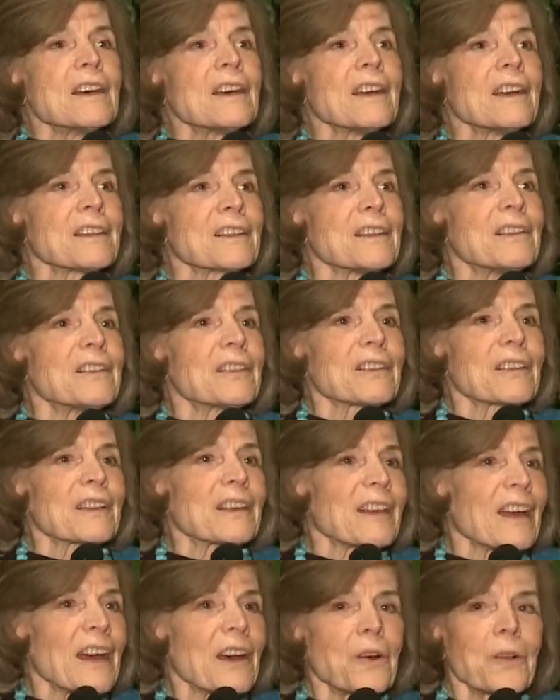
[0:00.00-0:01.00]
and
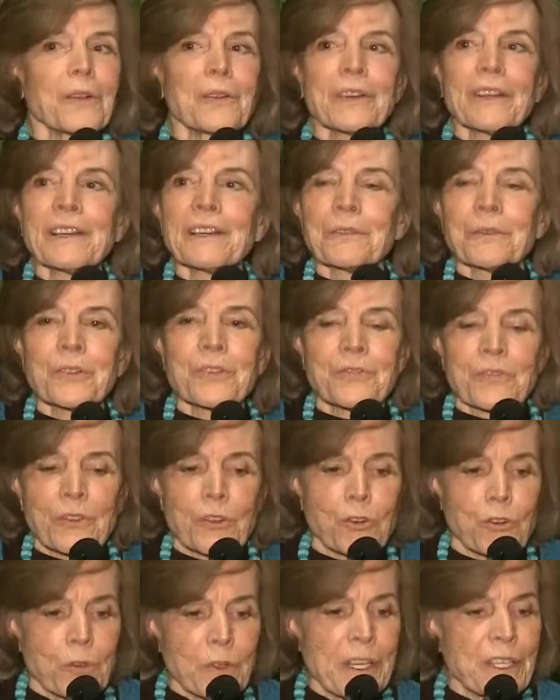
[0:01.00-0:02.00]
how it was
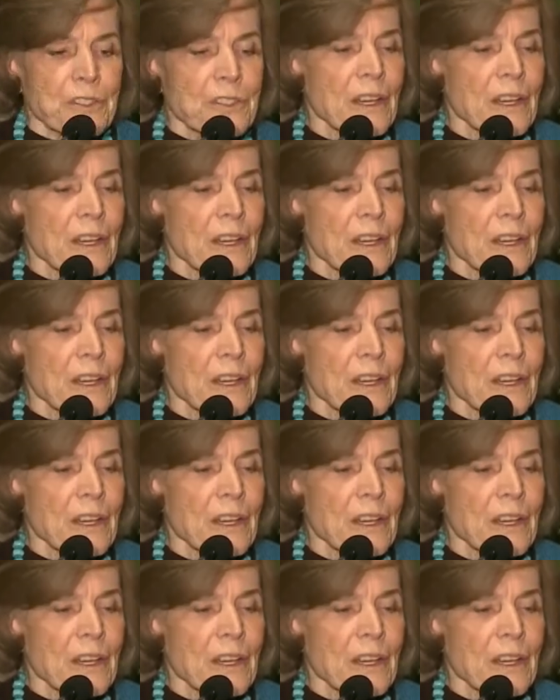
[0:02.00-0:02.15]
great